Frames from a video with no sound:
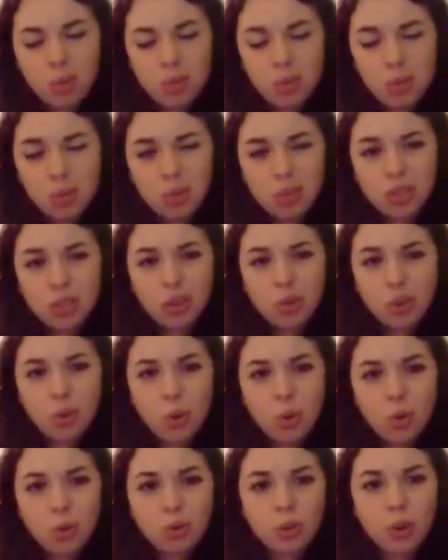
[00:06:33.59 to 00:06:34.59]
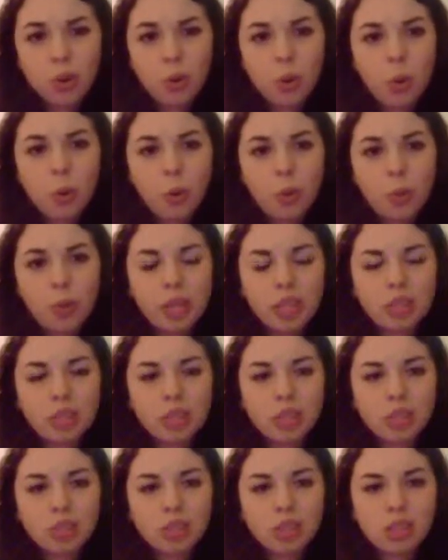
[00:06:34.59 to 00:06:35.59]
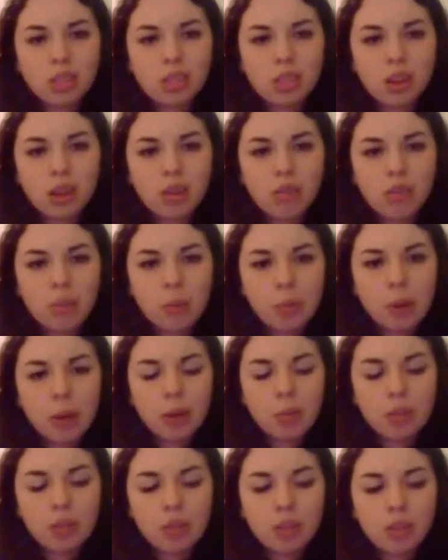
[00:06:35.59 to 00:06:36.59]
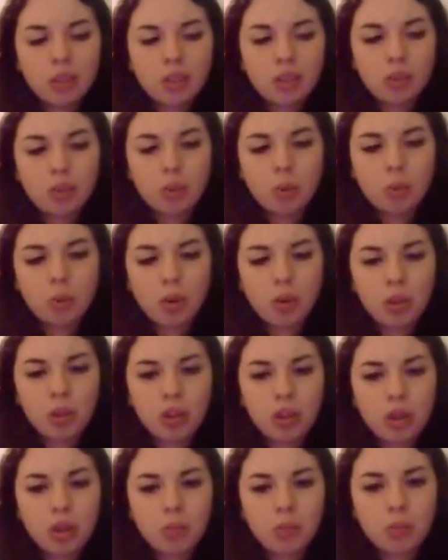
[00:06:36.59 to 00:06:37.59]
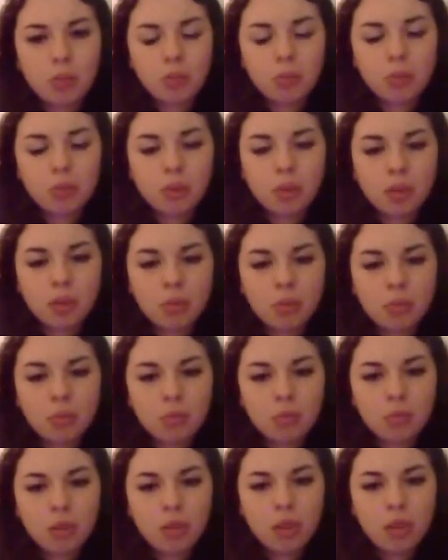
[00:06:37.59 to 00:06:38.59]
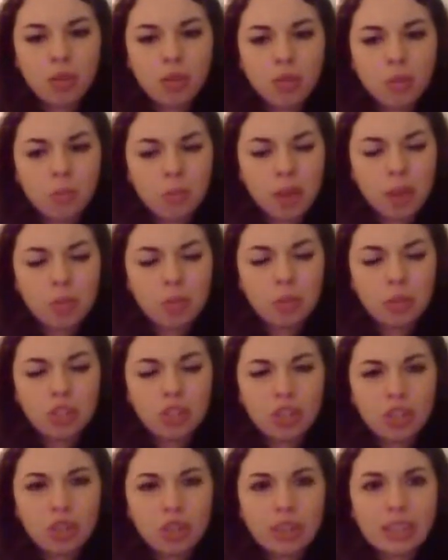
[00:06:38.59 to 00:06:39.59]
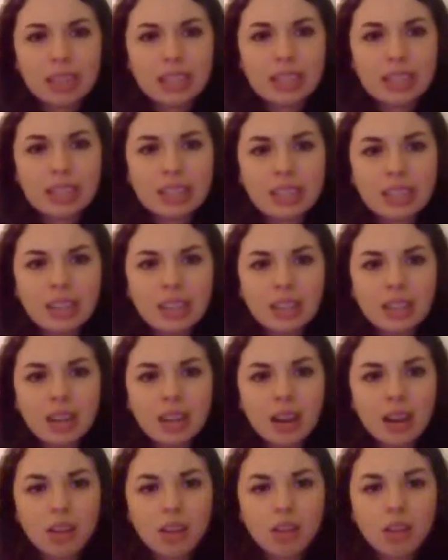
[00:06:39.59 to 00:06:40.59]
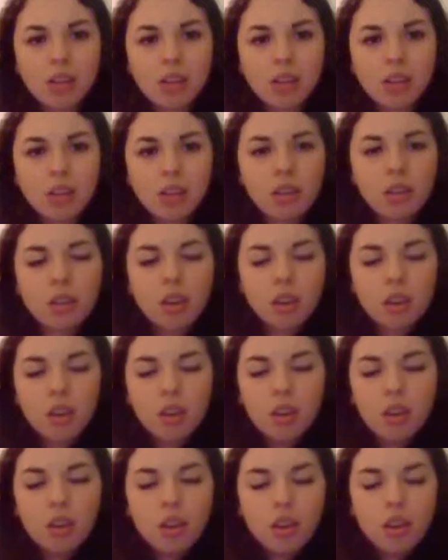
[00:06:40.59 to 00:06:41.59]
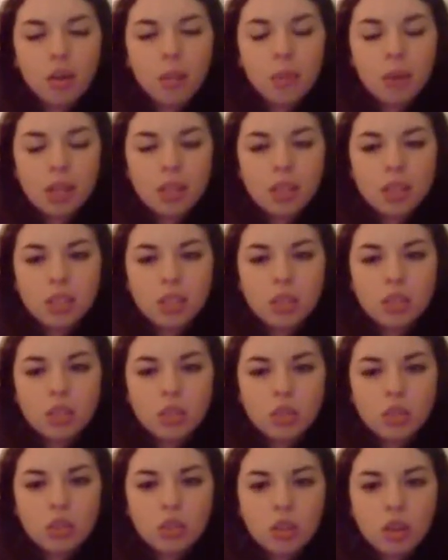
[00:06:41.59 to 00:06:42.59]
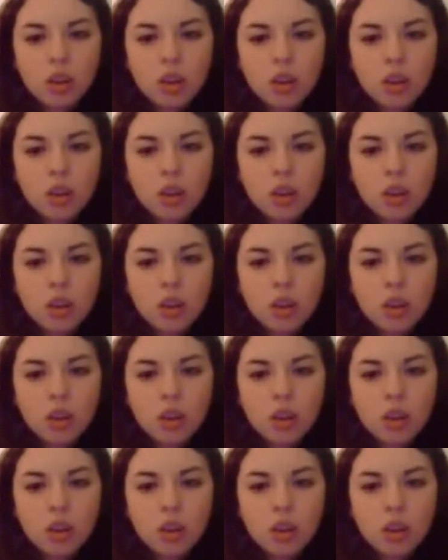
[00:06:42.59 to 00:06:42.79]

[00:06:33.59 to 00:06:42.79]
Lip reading: pretty much the whole message itself. It might be a little broken up from that, but generally it's the entire message.